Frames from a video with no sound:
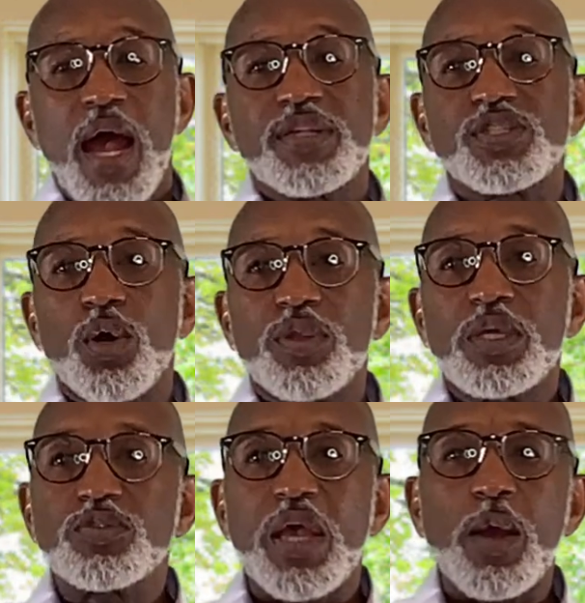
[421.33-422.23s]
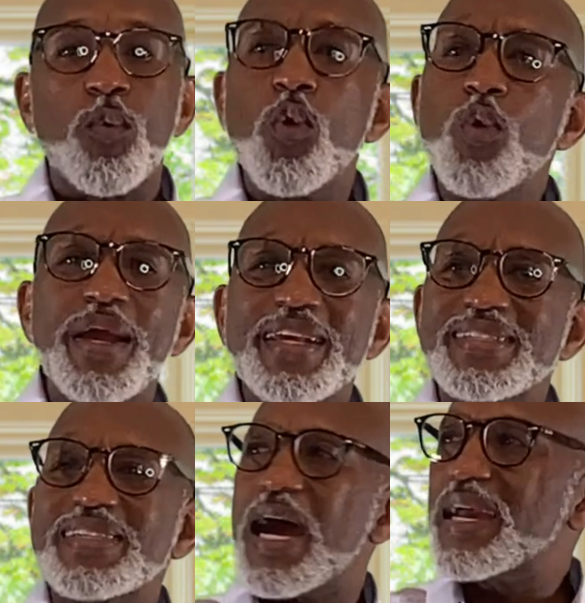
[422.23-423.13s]
And so he's saying, who
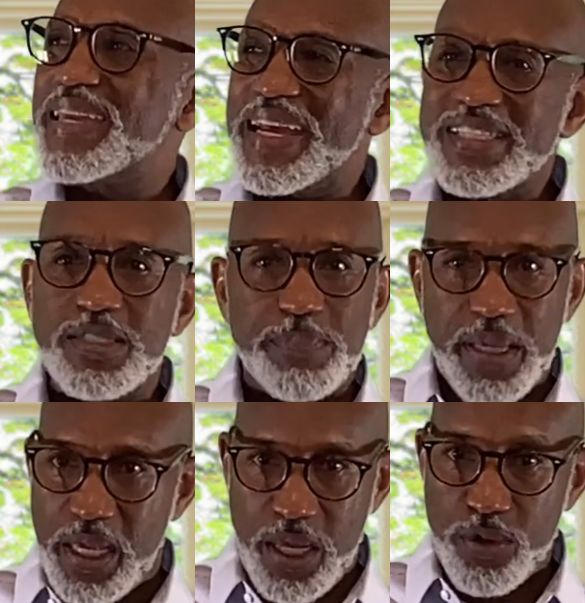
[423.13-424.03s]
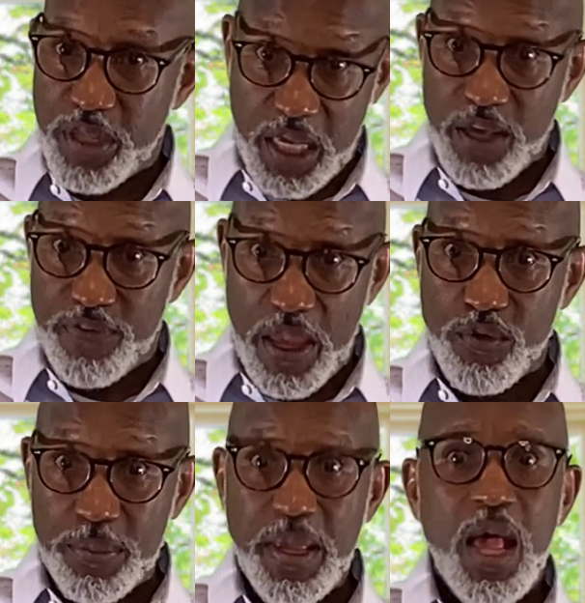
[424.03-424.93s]
is against me here, the king of
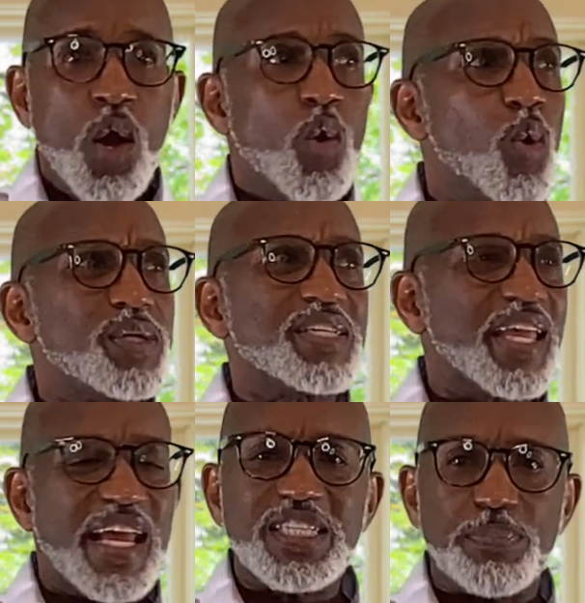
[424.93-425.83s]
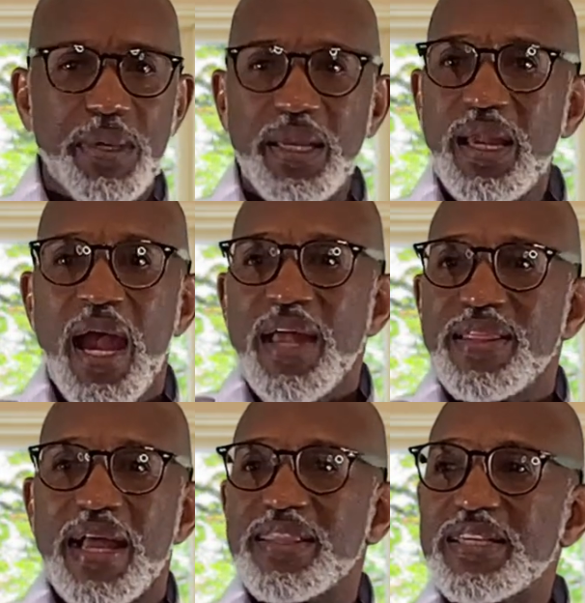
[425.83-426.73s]
Aram? Who is against me
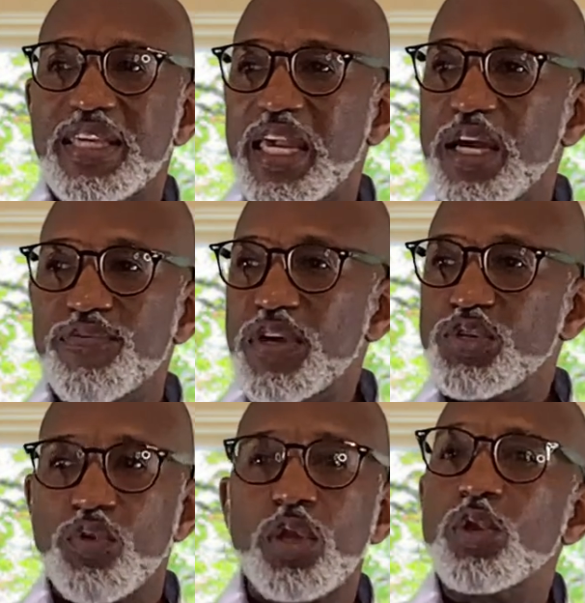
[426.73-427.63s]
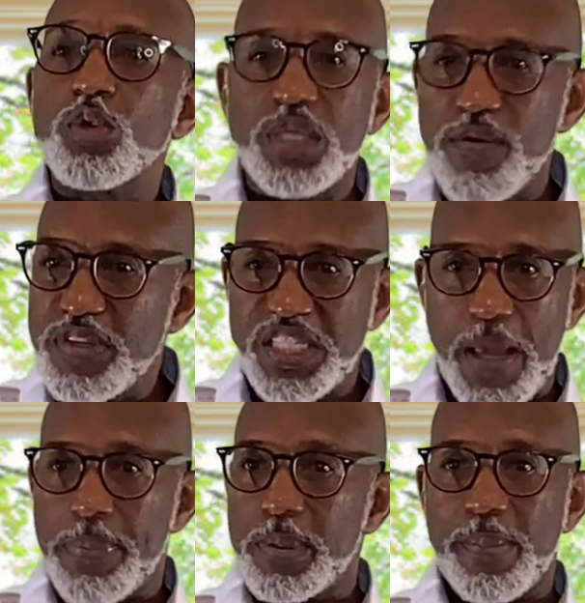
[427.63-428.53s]
that this king of Israel knows every
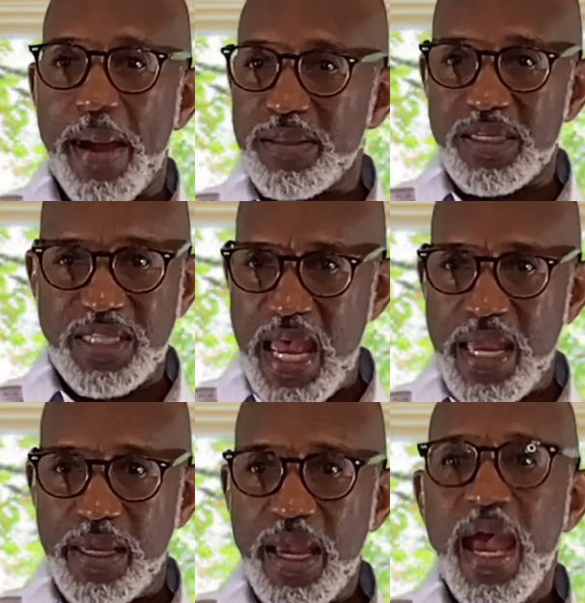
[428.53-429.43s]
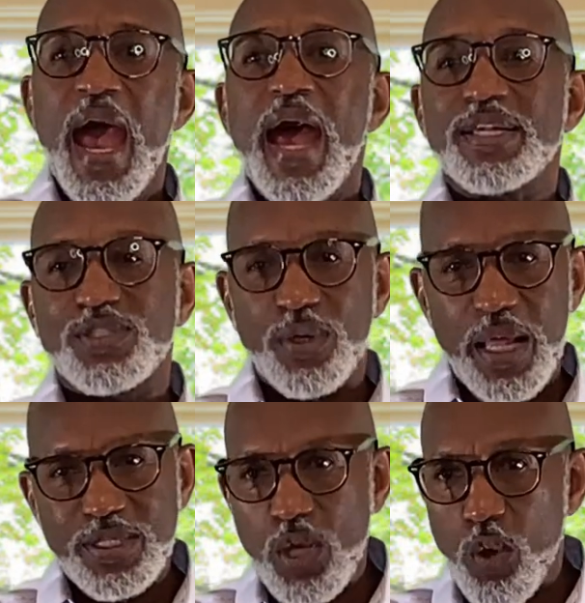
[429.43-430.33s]
step I'm about to take? And so
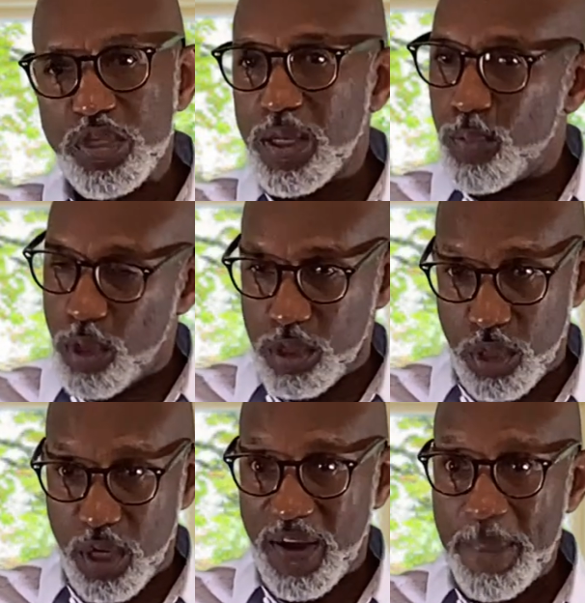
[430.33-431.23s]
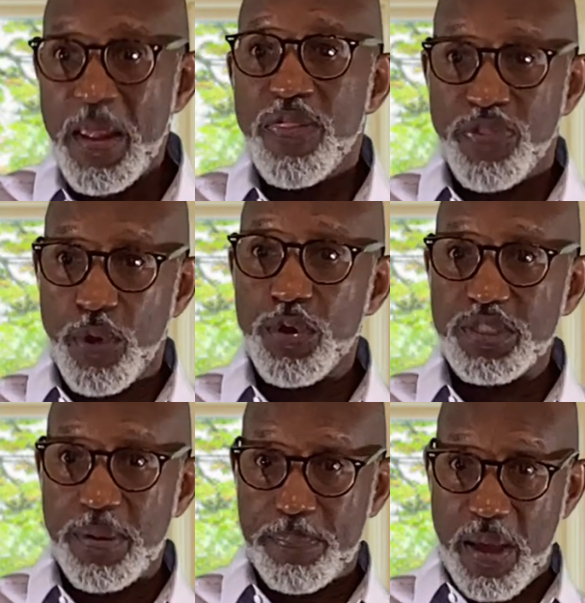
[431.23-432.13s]
they told him, well, look, there is
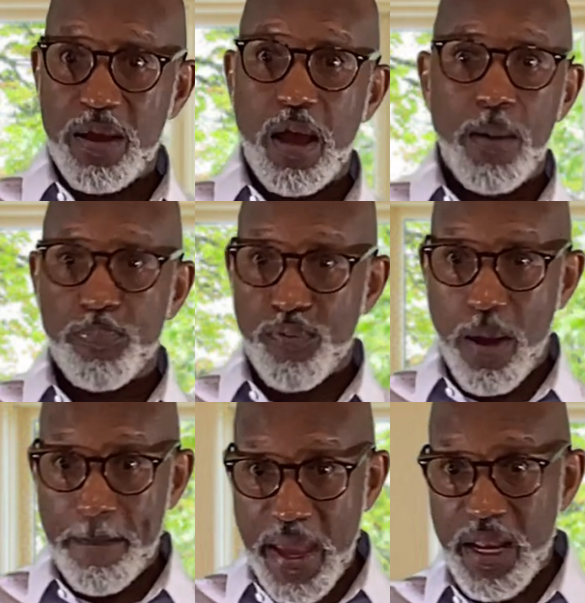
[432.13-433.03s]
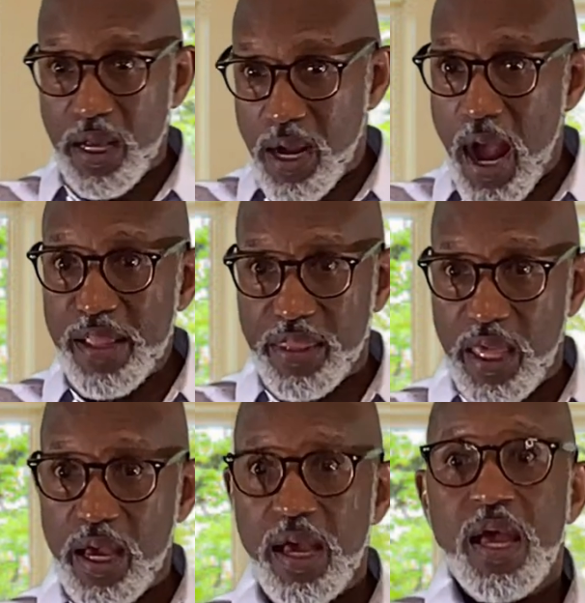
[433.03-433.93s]
a, a, a man of God
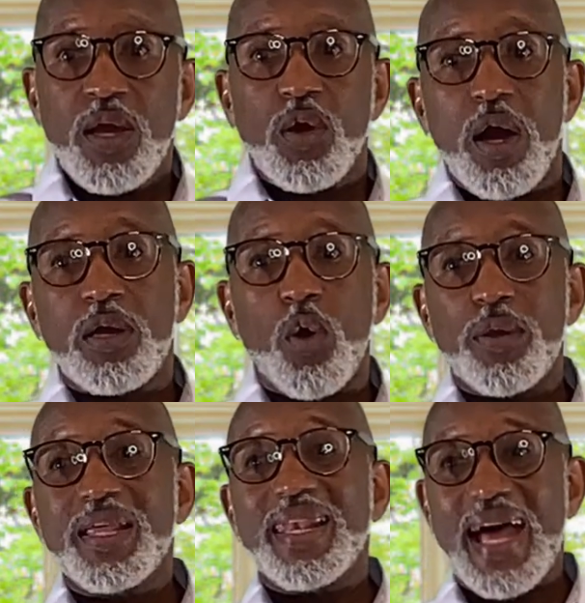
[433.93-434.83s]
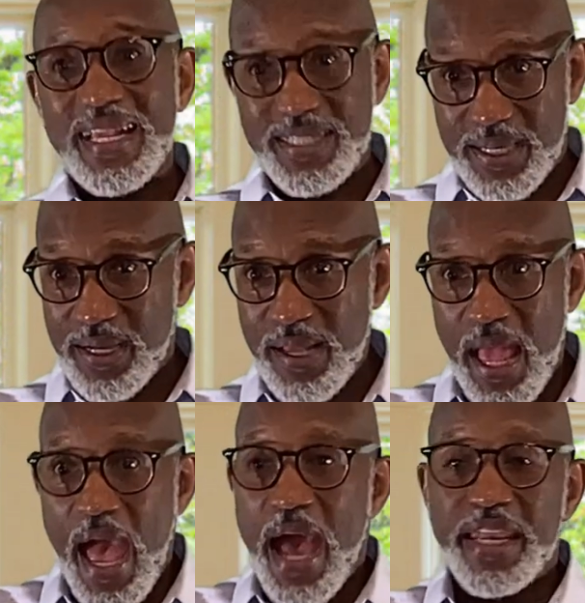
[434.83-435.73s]
there uh, called Elisha,
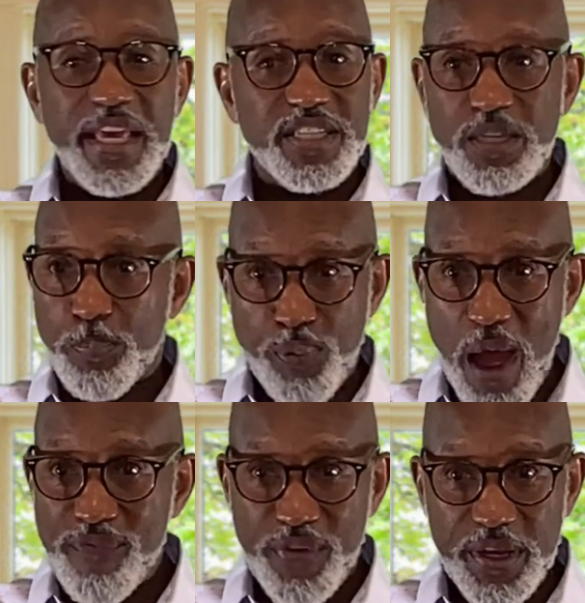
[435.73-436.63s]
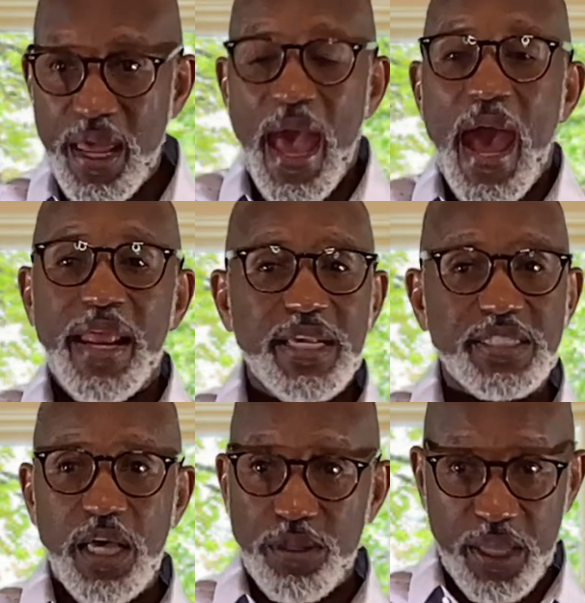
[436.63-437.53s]
and he is a prophet, and he's
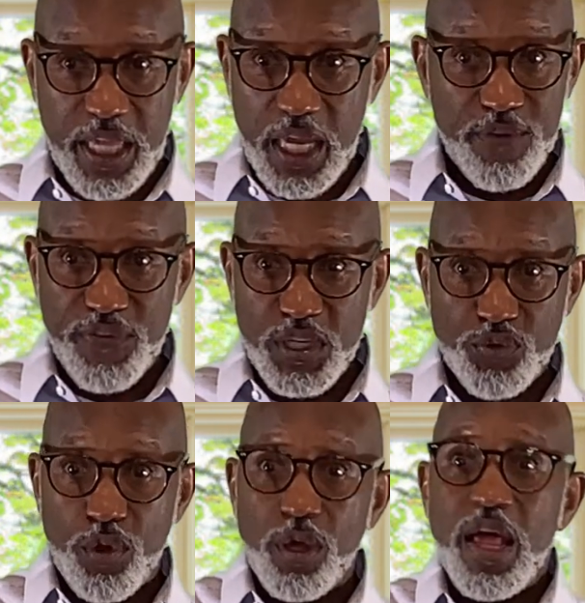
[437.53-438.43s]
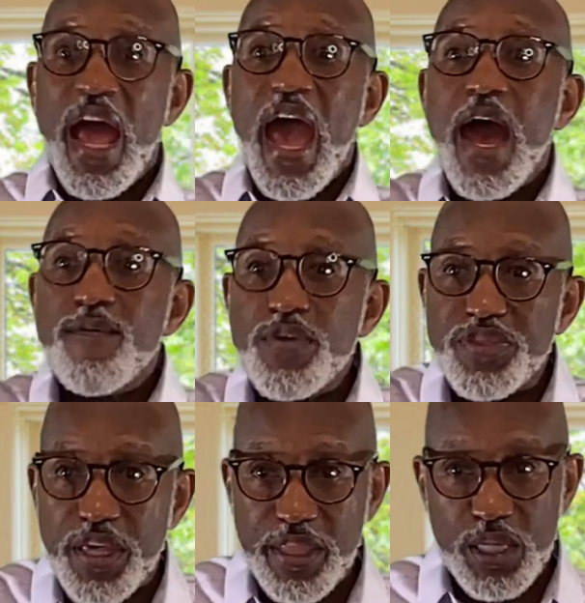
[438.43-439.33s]
telling the king of Israel
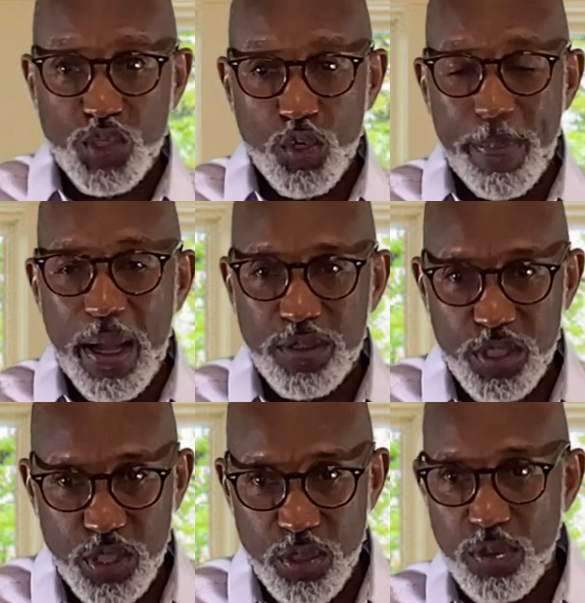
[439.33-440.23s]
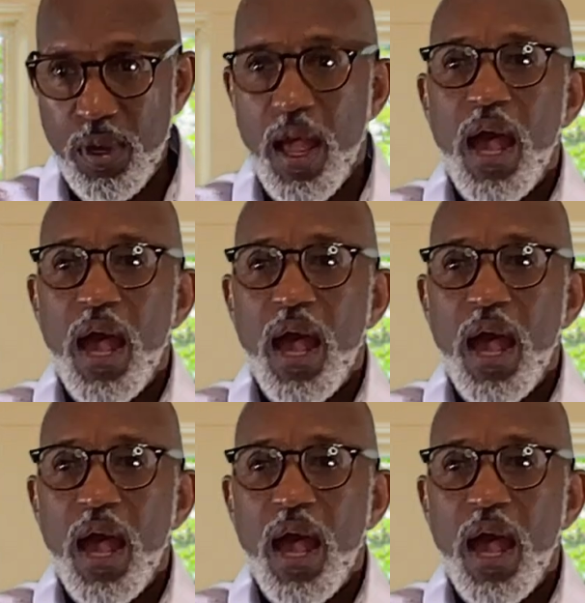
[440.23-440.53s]
everything that you're about to do.